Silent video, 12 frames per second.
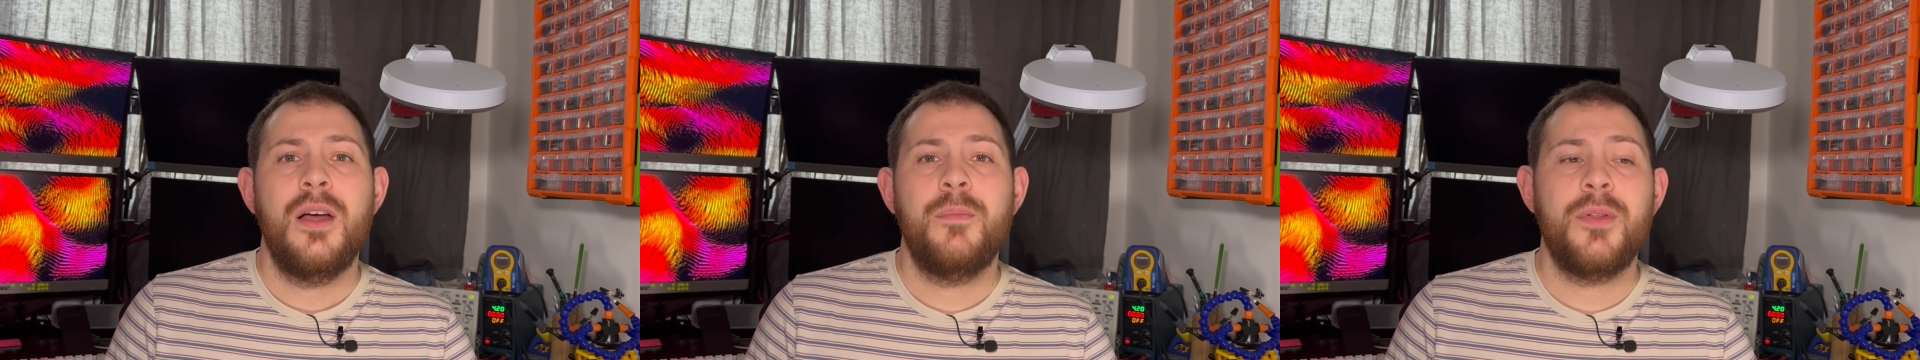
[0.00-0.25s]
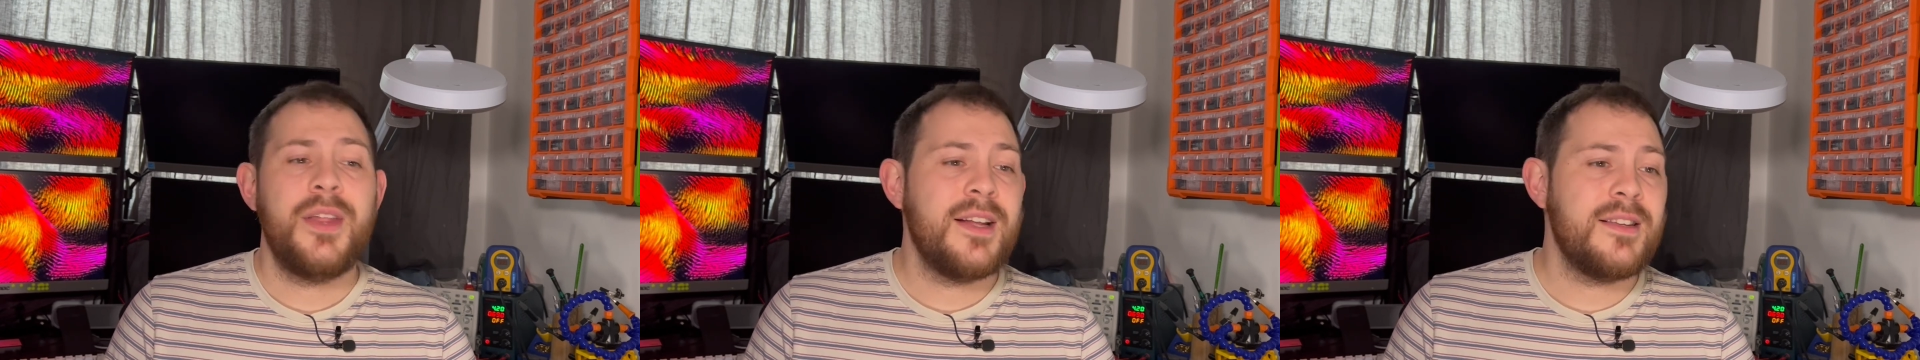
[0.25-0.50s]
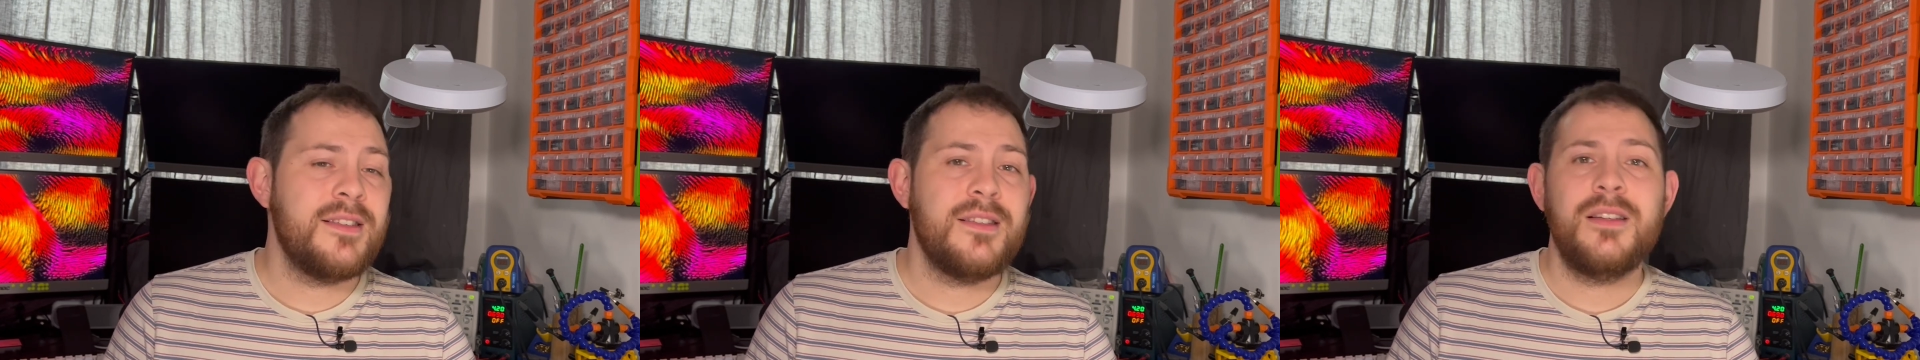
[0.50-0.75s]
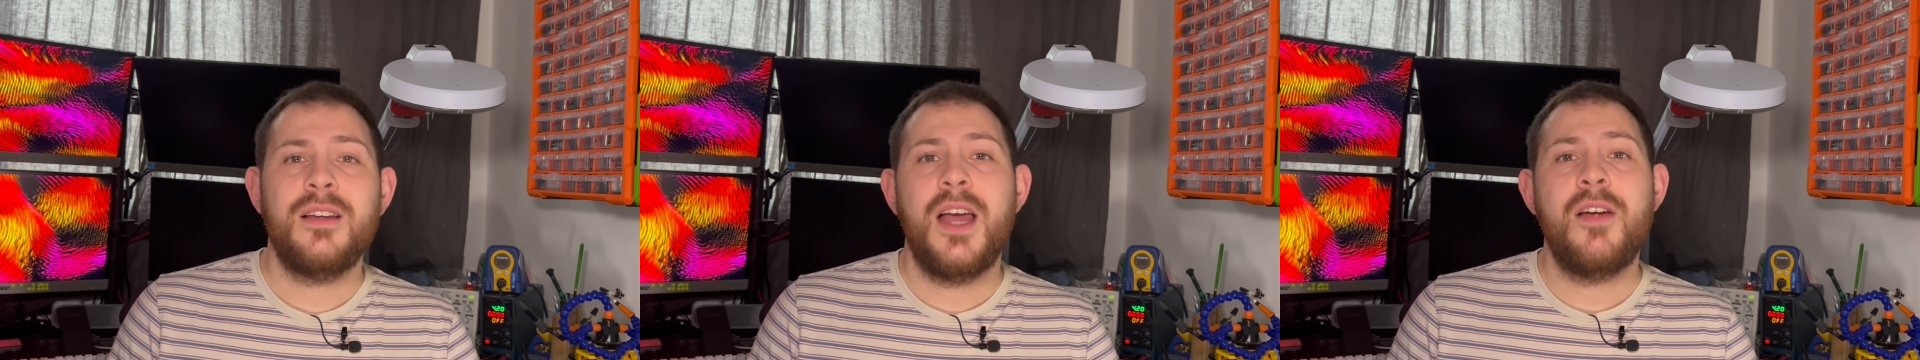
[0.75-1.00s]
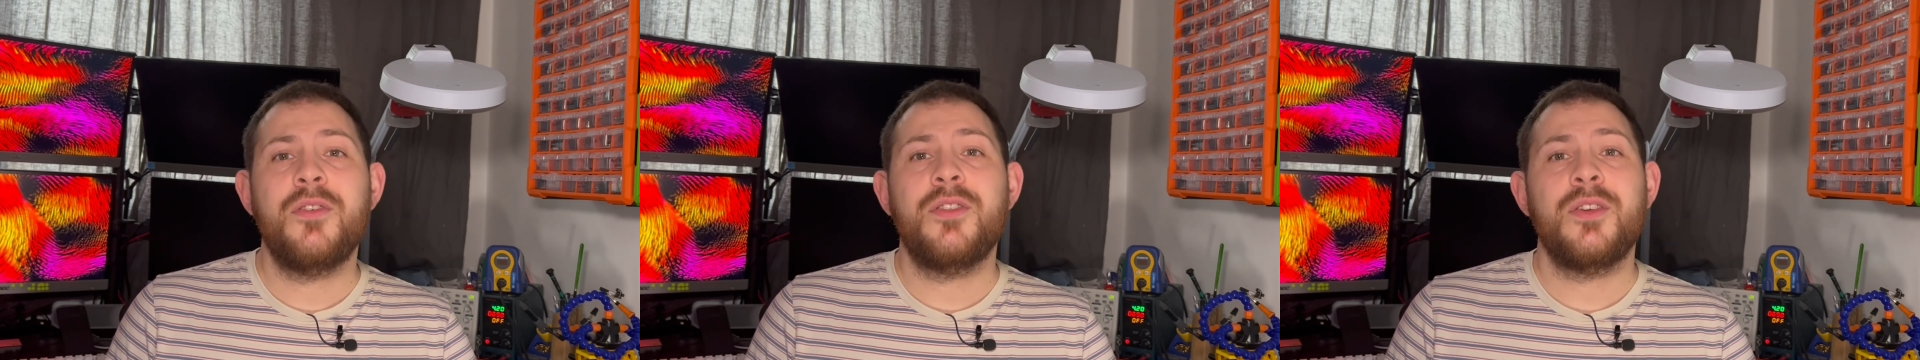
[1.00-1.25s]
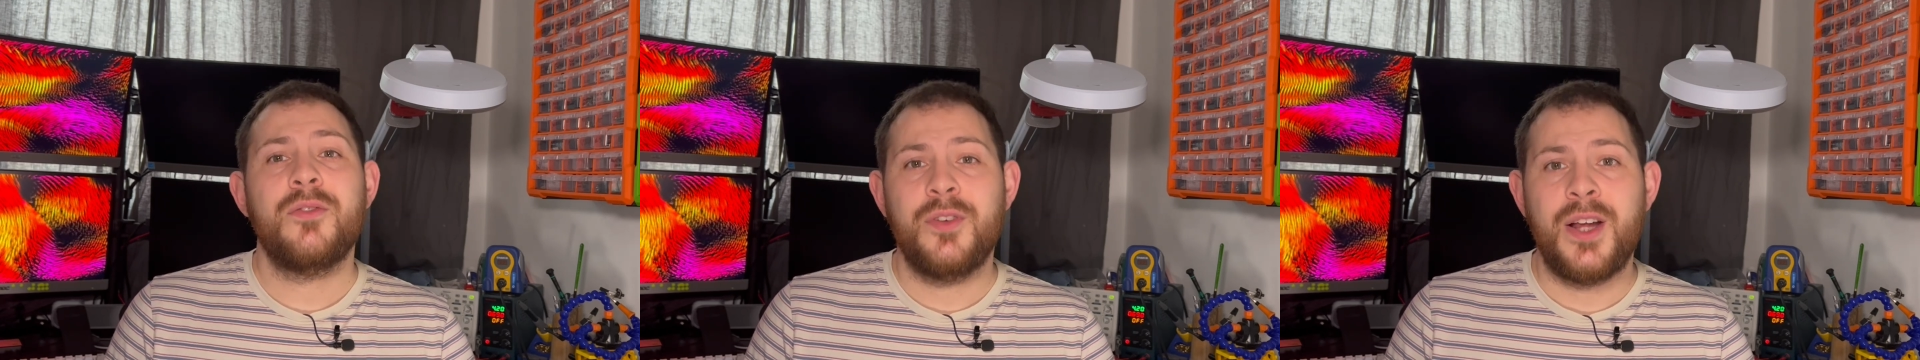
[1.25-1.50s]
But that's
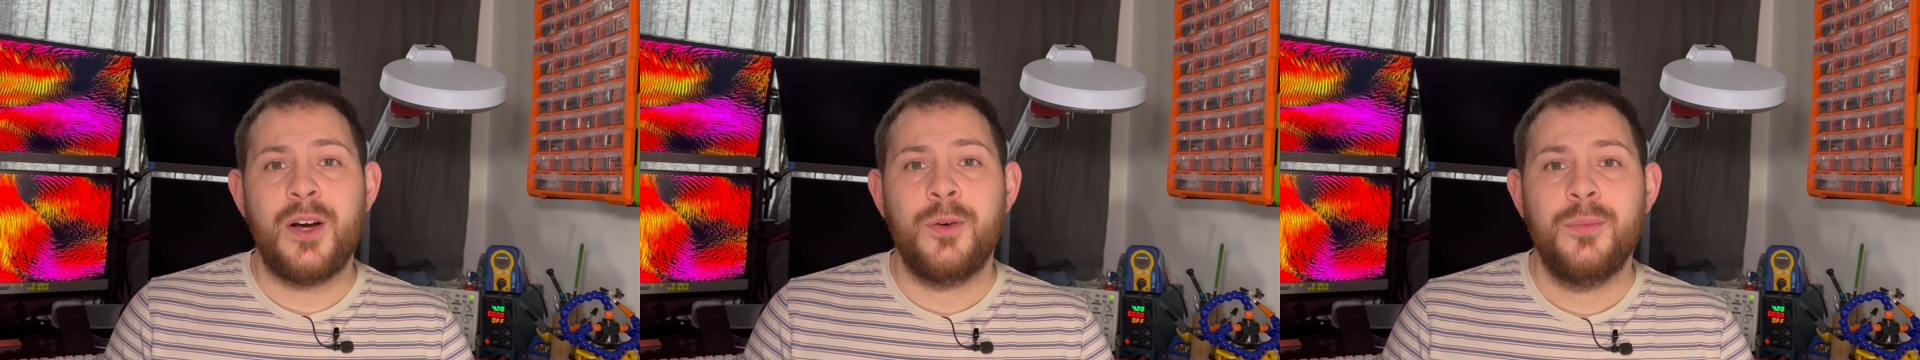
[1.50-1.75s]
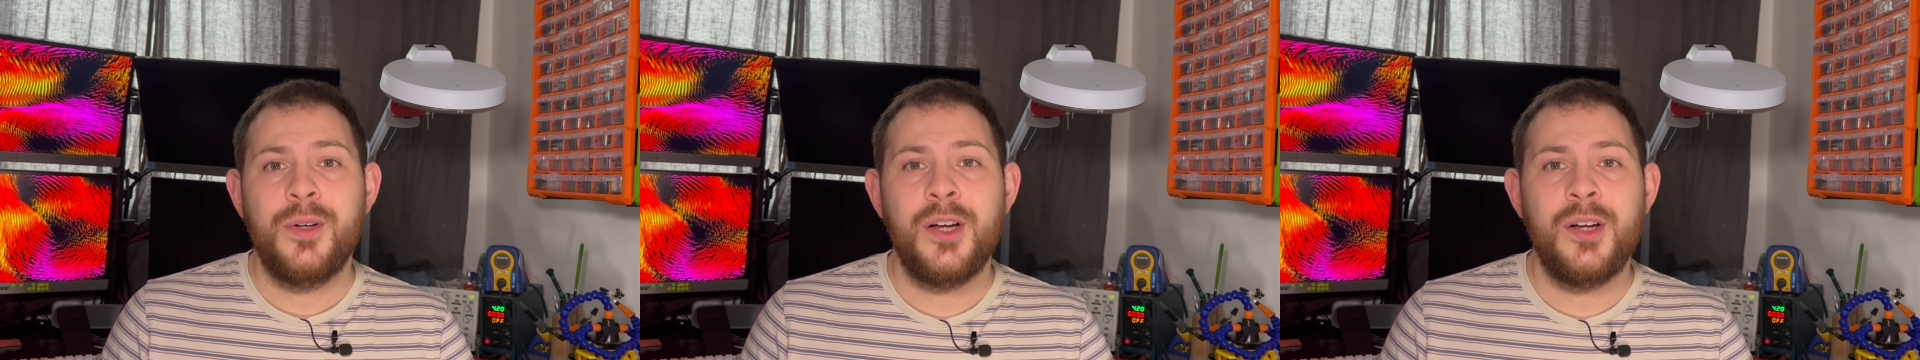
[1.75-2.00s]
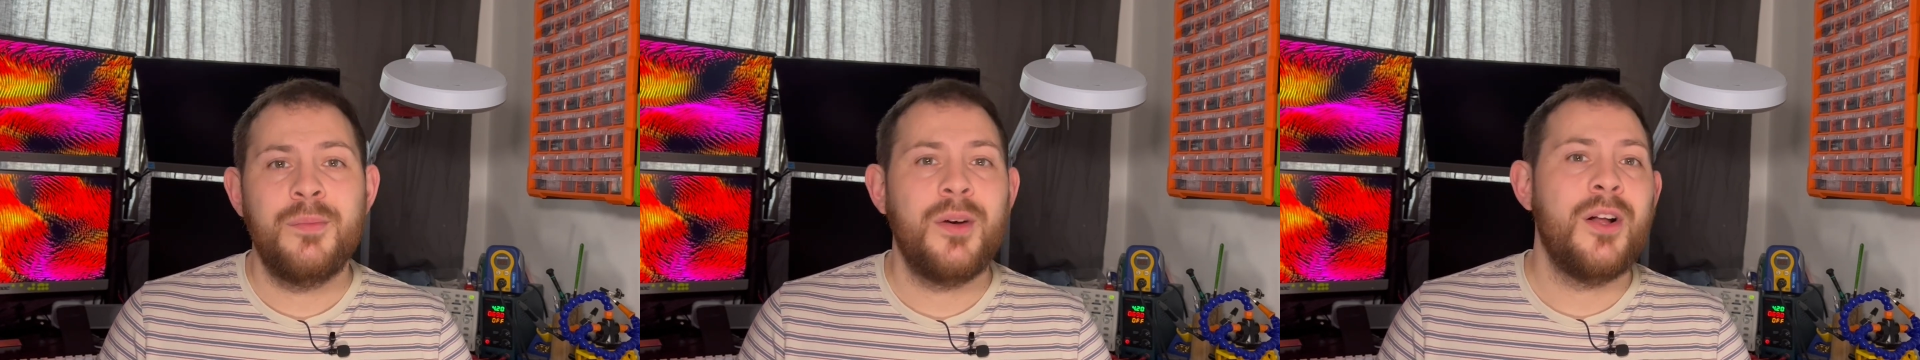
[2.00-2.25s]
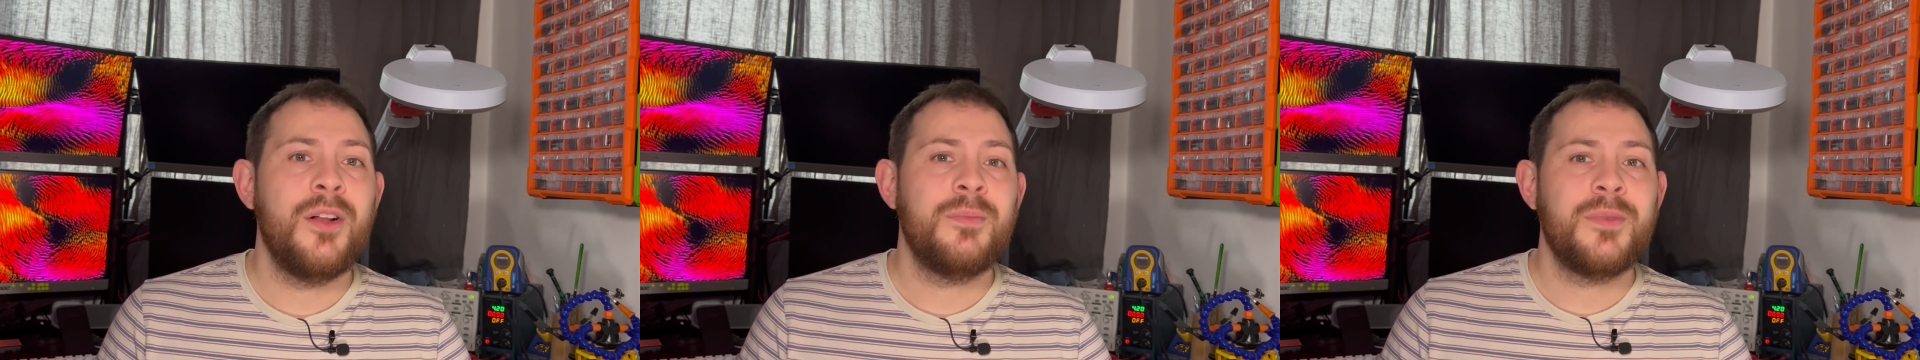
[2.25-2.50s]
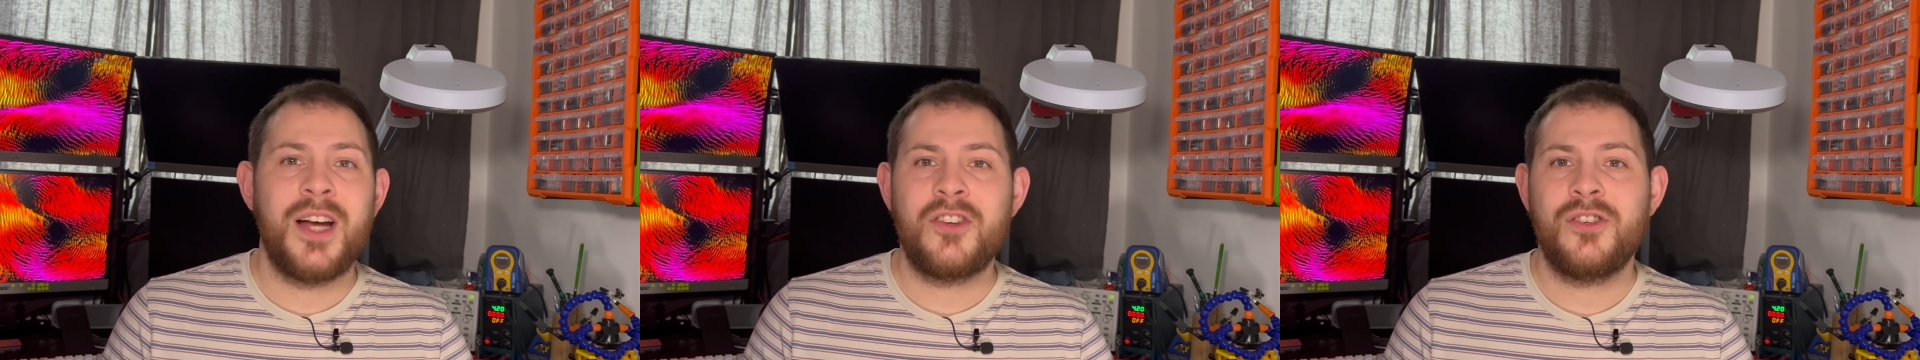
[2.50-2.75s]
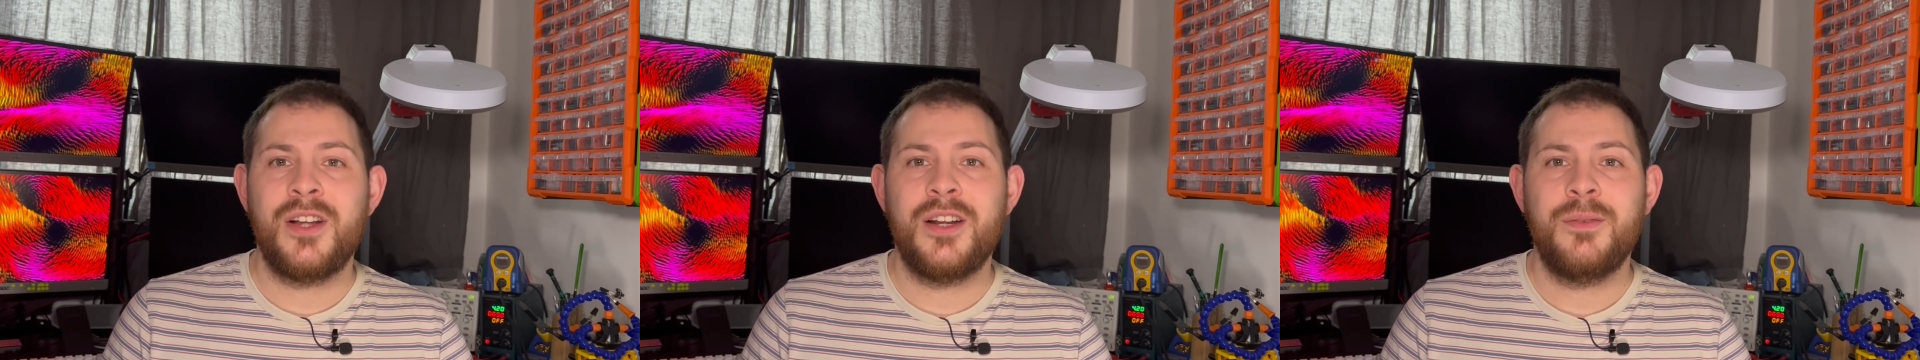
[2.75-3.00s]
everything for now. I'll
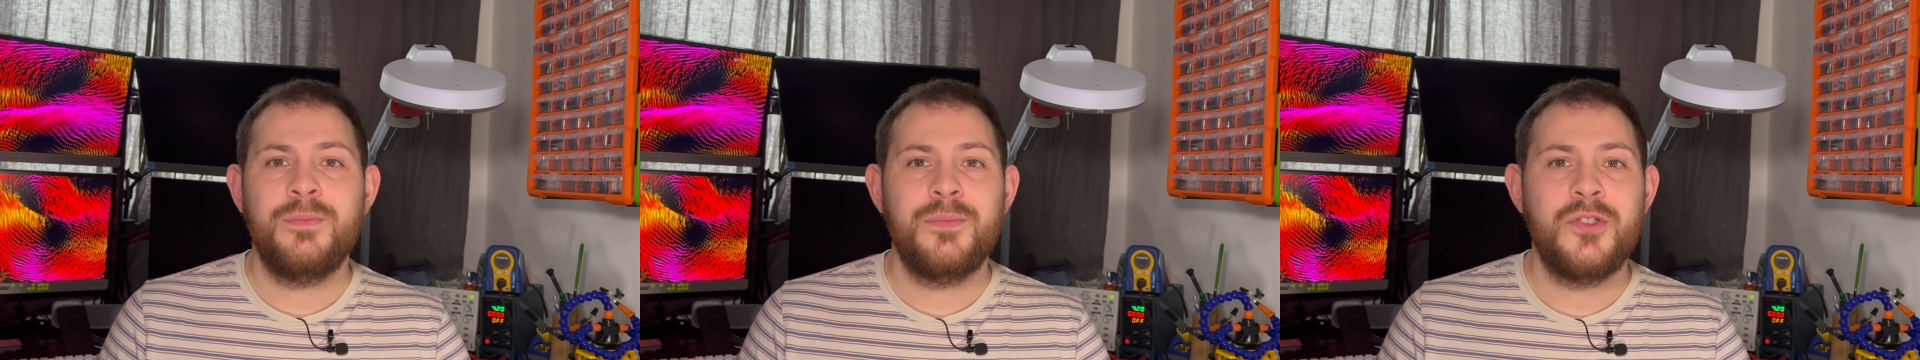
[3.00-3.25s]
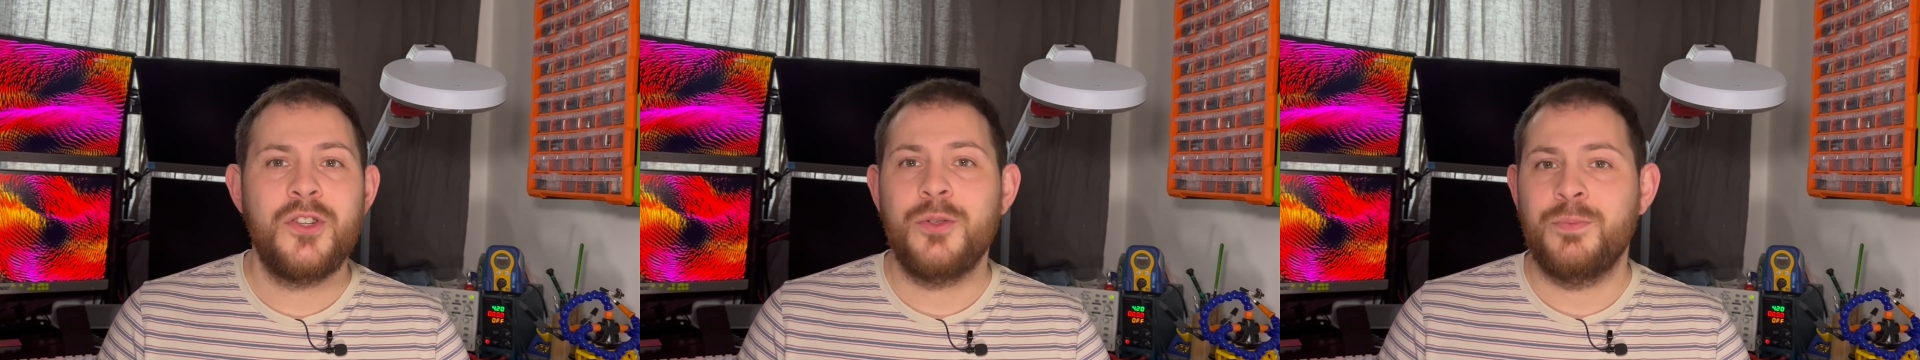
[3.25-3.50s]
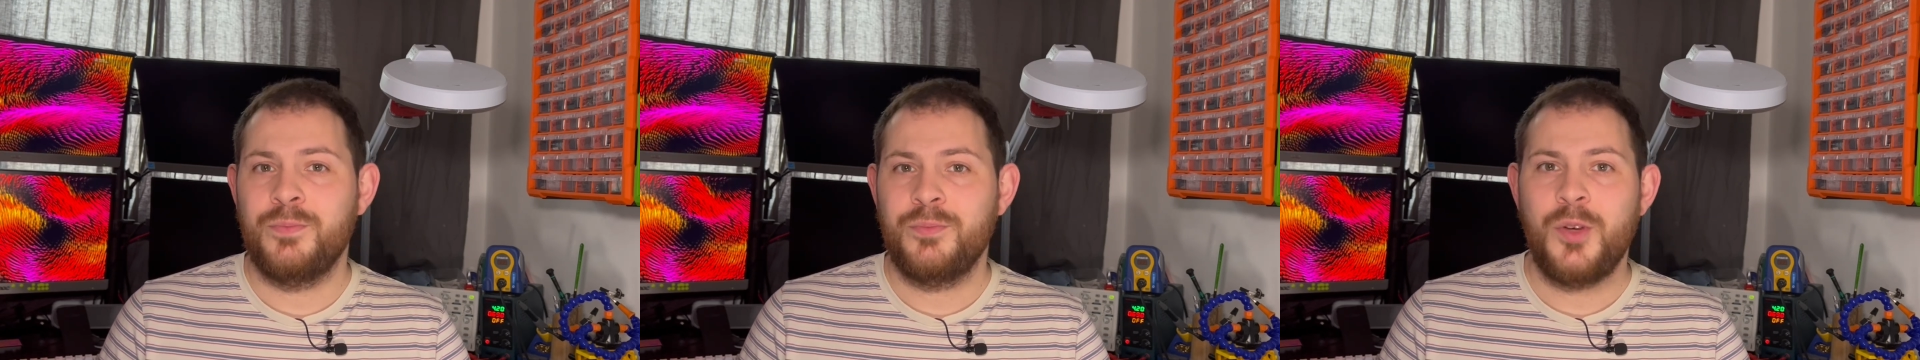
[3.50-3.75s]
catch you later soon,